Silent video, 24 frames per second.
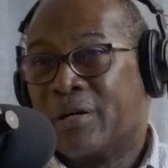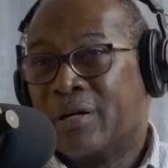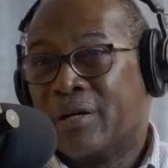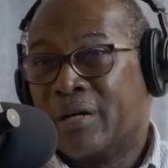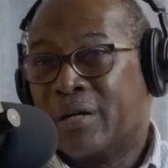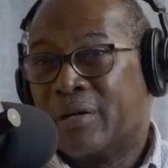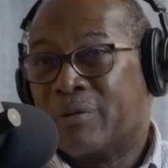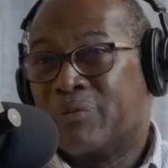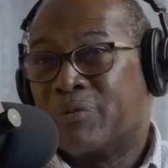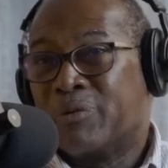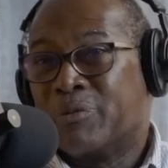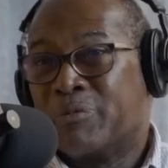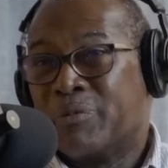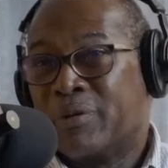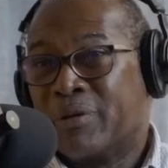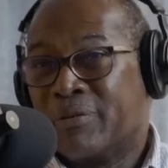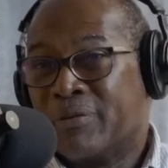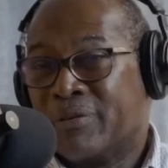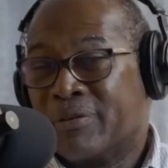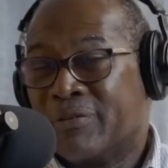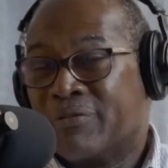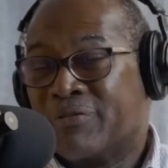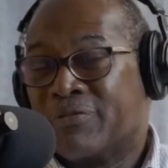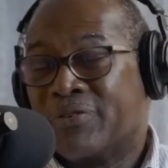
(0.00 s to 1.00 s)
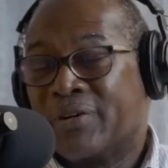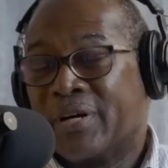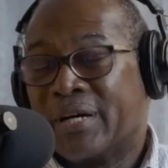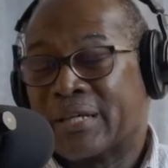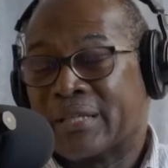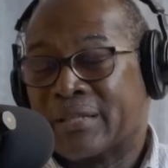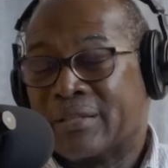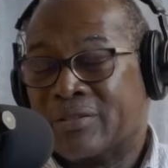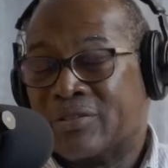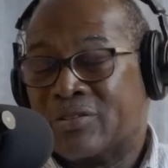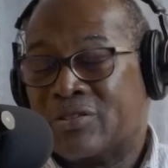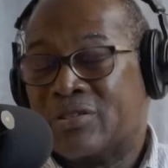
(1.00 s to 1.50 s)
it would be the fact
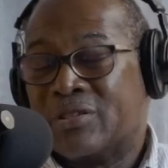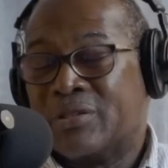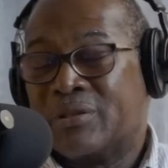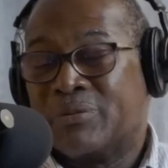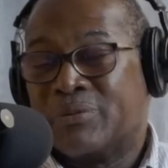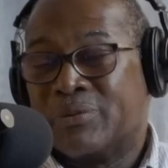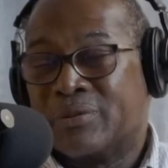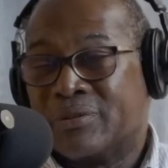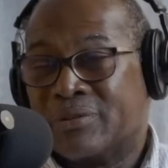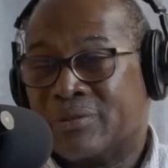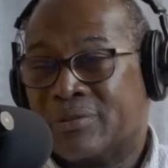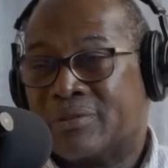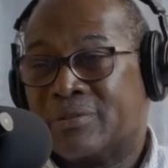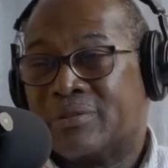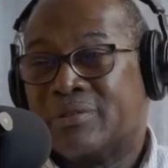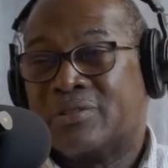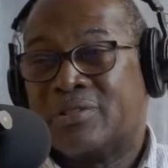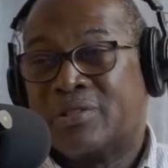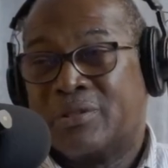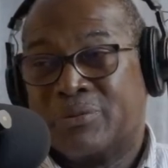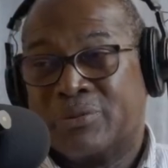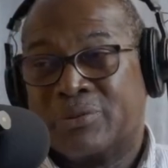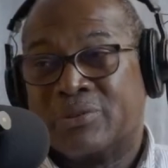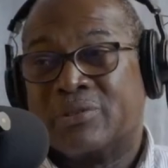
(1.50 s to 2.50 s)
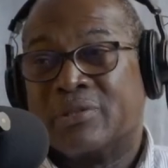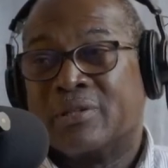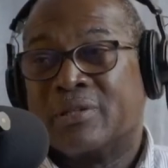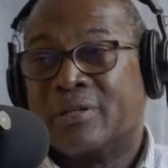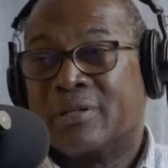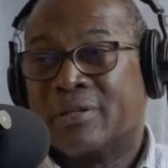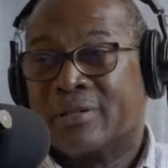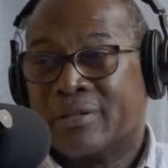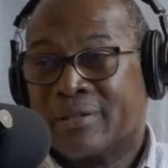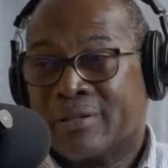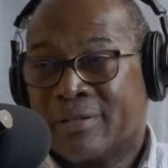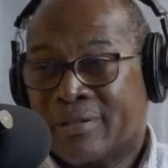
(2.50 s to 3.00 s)
that she was
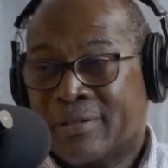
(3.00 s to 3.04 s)
there.